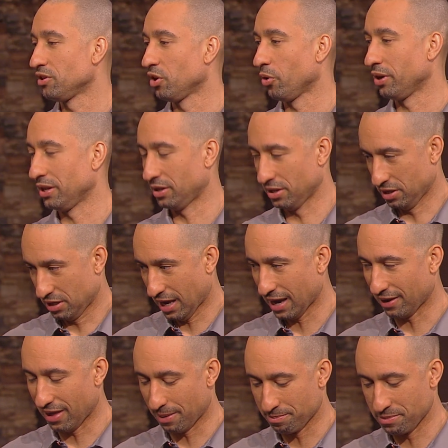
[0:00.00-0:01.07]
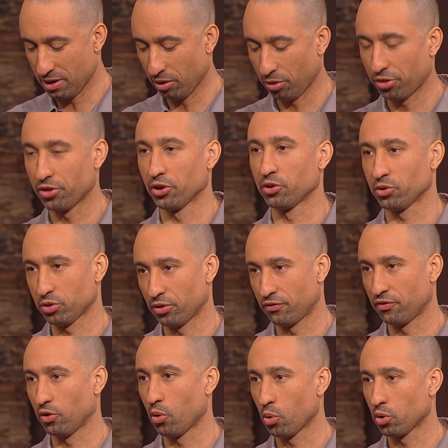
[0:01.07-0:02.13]
you know, in kind of that middle third of the
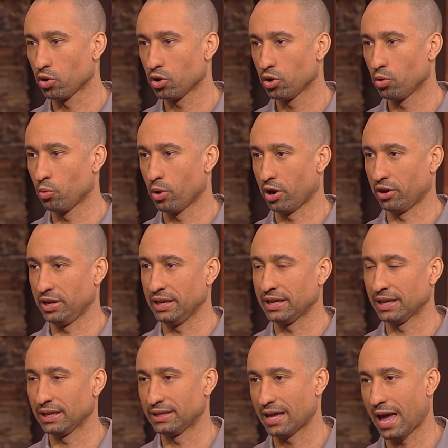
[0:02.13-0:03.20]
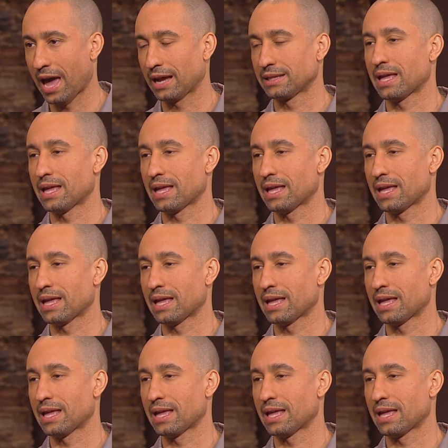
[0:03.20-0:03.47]
floor where he can attack